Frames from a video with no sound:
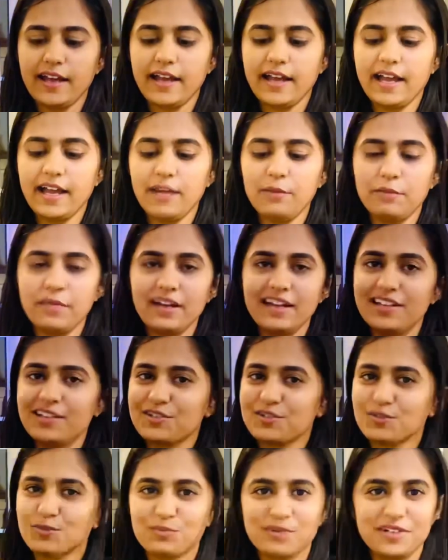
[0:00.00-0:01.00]
and my
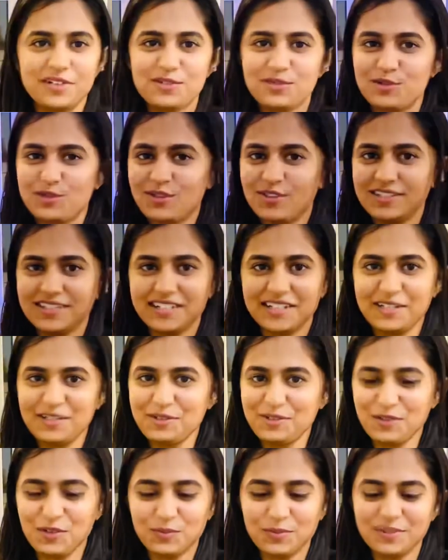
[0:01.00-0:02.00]
roommate already
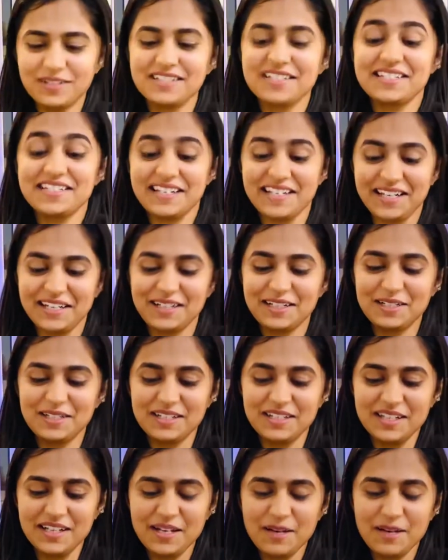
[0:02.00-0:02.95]
opened it